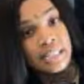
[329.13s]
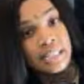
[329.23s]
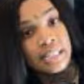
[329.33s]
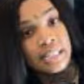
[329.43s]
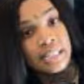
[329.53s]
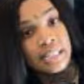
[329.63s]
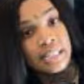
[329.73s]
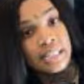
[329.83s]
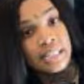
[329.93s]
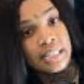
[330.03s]

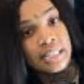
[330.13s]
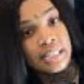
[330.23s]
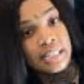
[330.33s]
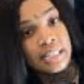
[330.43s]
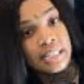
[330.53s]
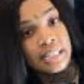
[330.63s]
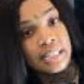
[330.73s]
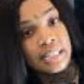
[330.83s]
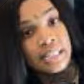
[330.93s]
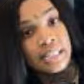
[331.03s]

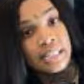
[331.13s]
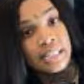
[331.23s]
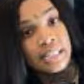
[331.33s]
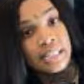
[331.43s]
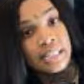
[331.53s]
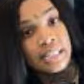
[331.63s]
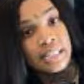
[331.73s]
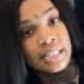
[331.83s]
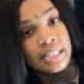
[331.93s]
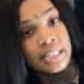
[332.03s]

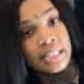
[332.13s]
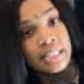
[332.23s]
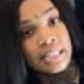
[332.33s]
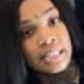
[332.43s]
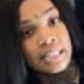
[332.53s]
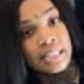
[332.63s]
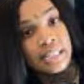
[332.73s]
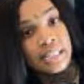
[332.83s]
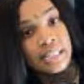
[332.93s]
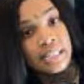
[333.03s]

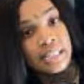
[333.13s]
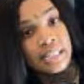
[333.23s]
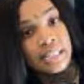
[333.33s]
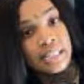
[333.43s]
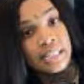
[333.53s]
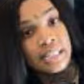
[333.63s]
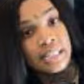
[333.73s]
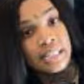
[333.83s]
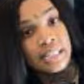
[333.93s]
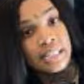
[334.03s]

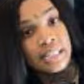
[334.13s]
(silent)